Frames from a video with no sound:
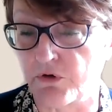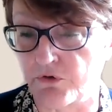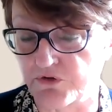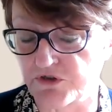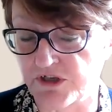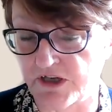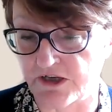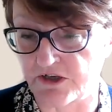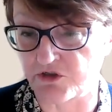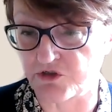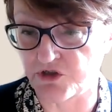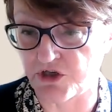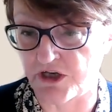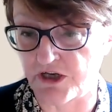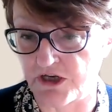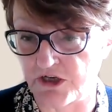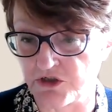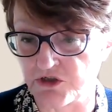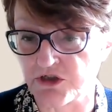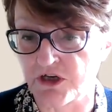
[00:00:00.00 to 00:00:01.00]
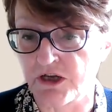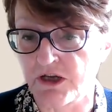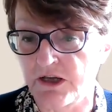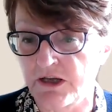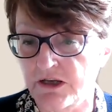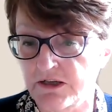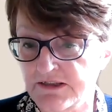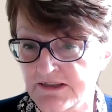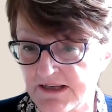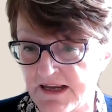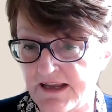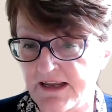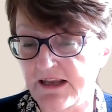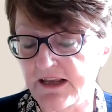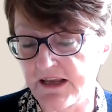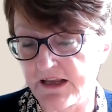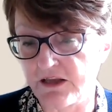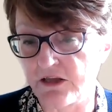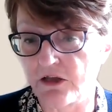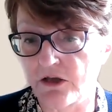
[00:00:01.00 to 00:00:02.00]
got to get change,
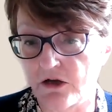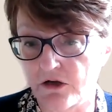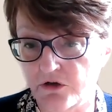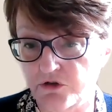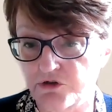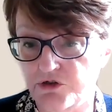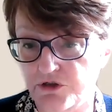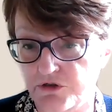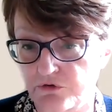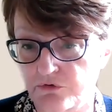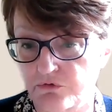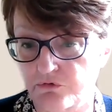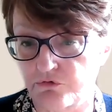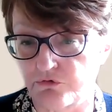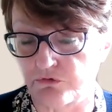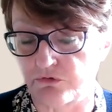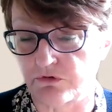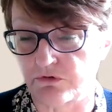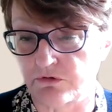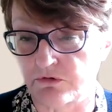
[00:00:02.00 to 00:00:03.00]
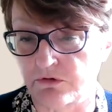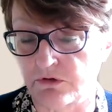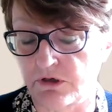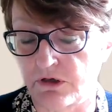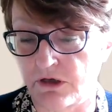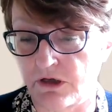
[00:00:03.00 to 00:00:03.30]
taking young children